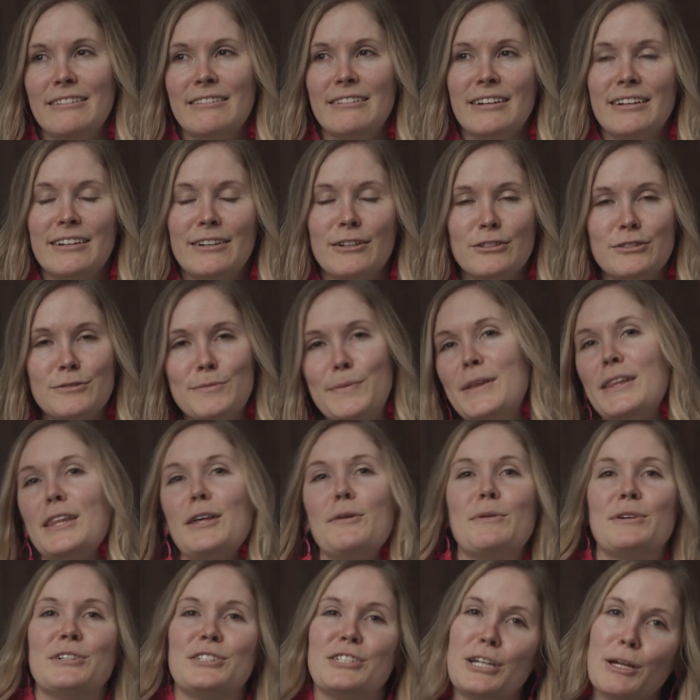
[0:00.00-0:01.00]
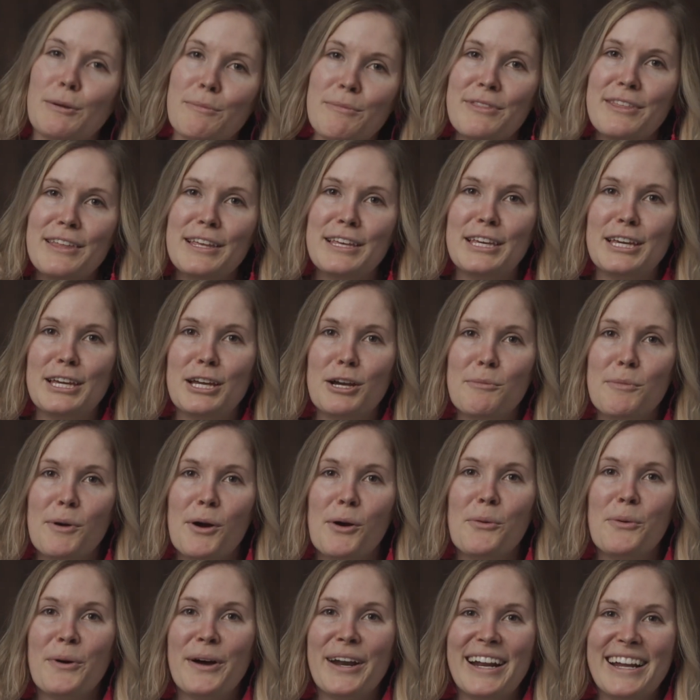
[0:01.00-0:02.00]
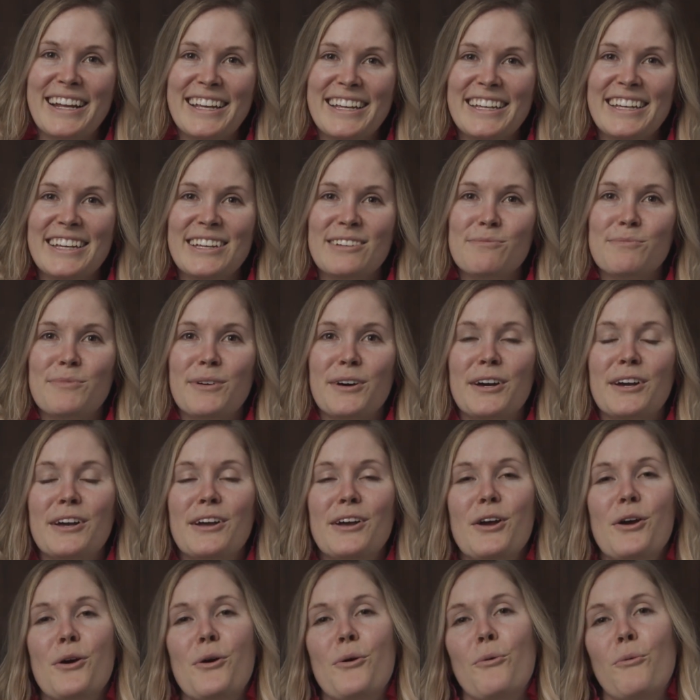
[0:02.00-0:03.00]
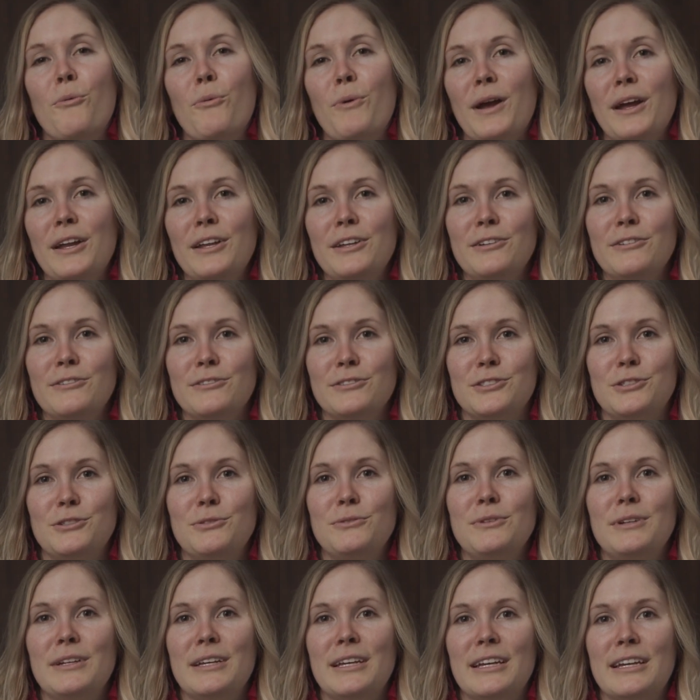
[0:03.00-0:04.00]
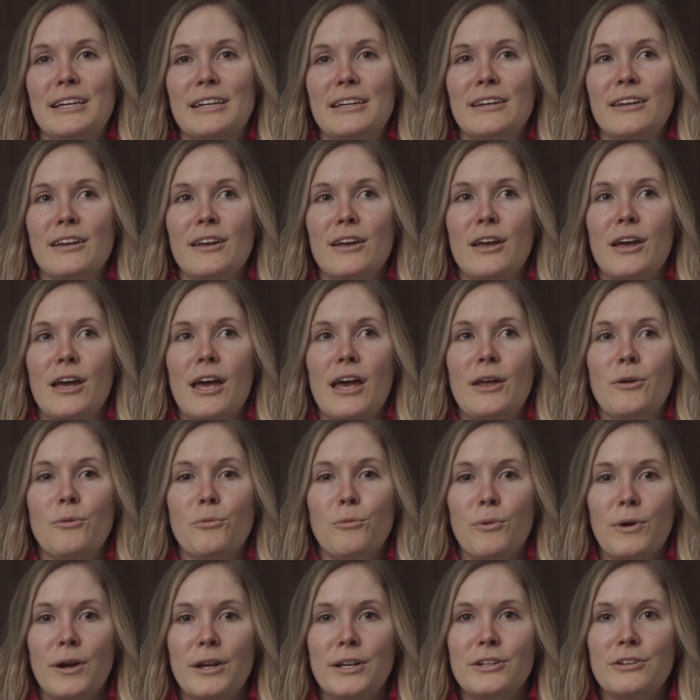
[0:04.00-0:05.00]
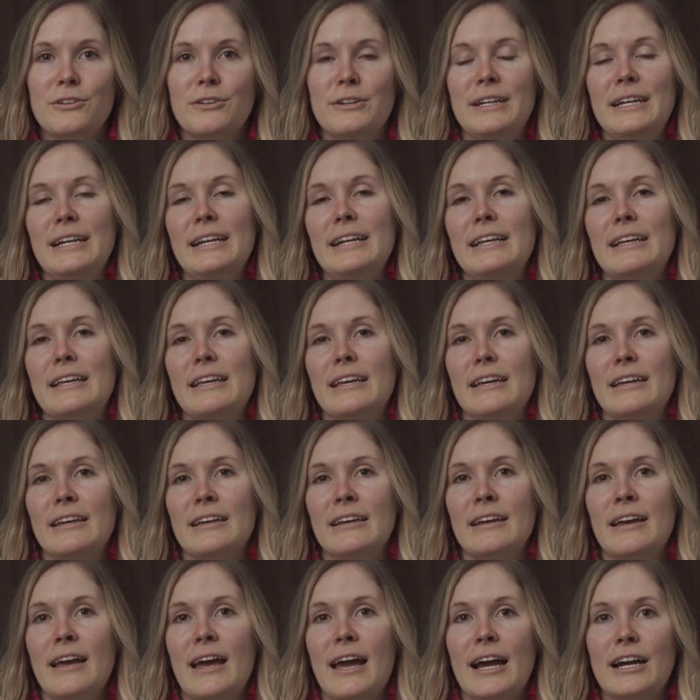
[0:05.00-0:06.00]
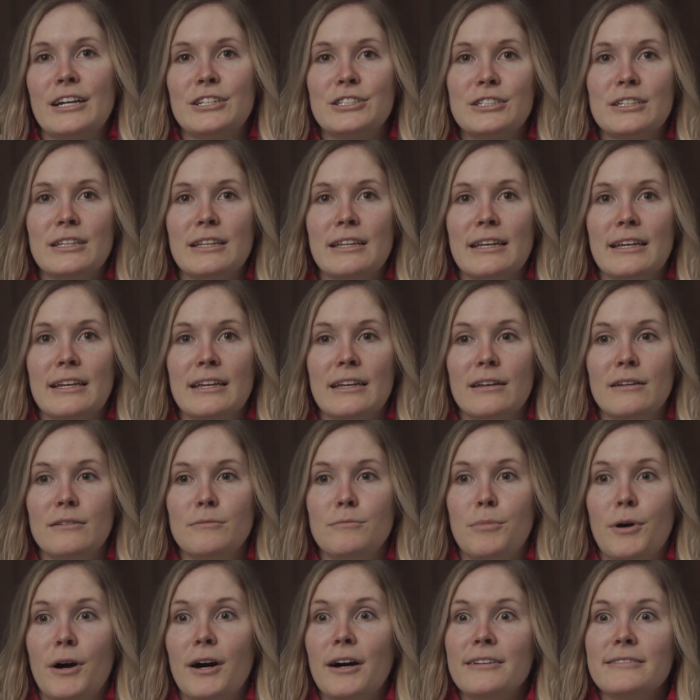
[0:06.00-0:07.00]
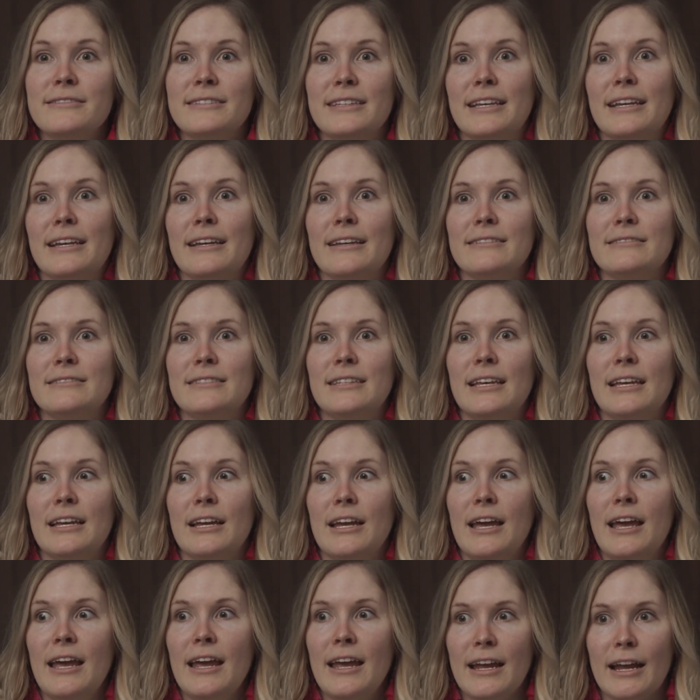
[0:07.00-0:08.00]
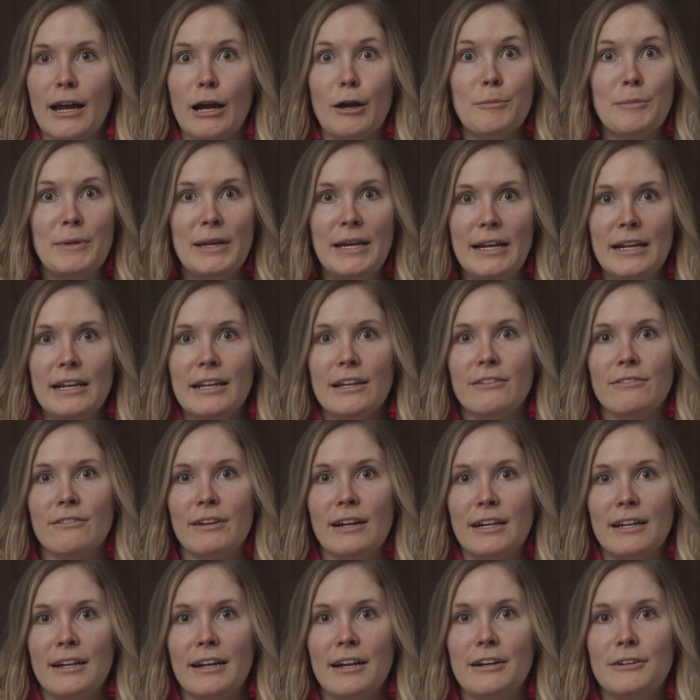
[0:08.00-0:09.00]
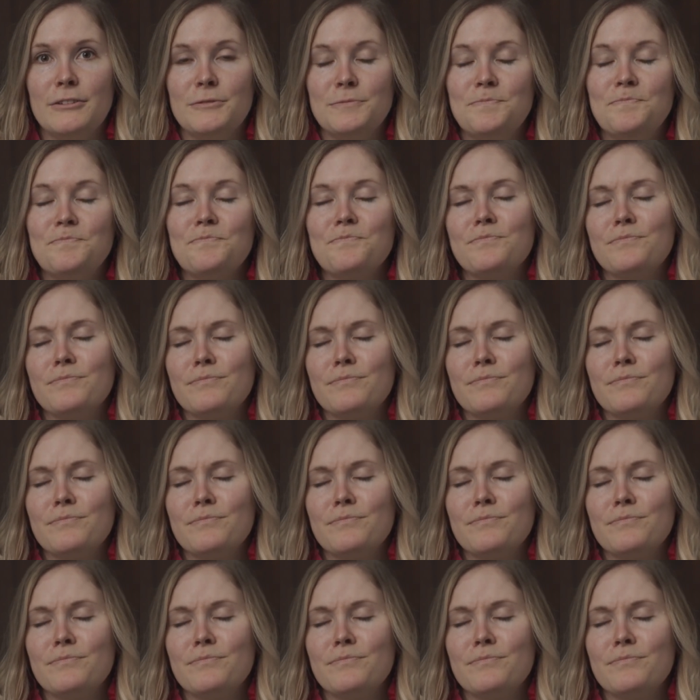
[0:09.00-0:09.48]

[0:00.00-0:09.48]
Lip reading: well, I don't spend that much time thinking about what I eat, but when you're chewing it and when you're eating it, actually like pausing and saying, hey, I'm eating right now.